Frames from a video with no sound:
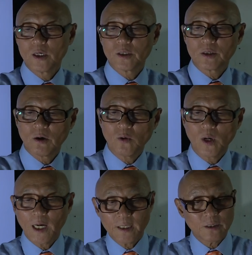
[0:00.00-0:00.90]

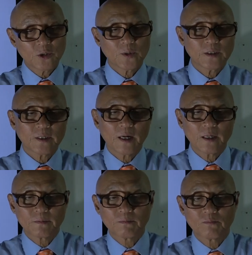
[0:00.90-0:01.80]
So this was
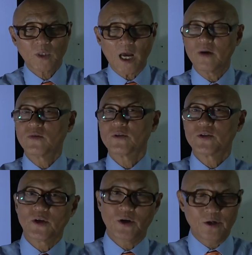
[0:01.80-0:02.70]
a
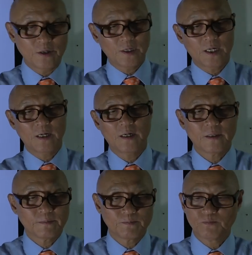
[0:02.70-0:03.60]
diver's ear.
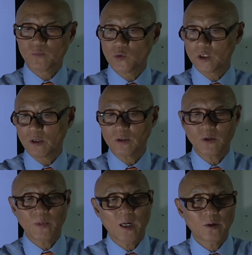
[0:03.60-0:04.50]
We talked
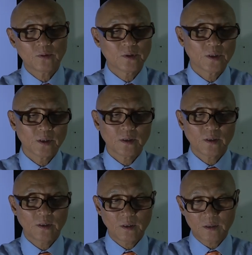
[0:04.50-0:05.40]
about
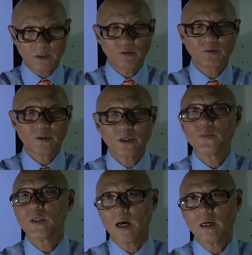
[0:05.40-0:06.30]
some of the
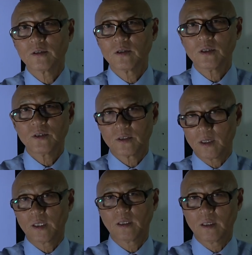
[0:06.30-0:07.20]
terminologies,
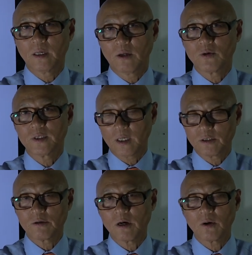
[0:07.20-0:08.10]
that it was
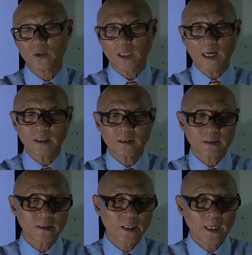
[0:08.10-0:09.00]
external
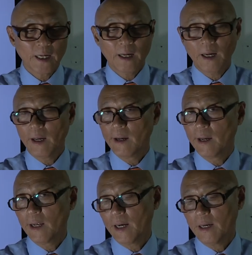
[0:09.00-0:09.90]
otitis,
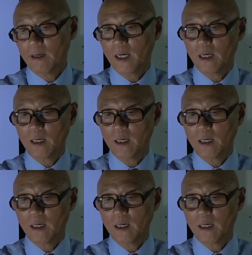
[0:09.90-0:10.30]
and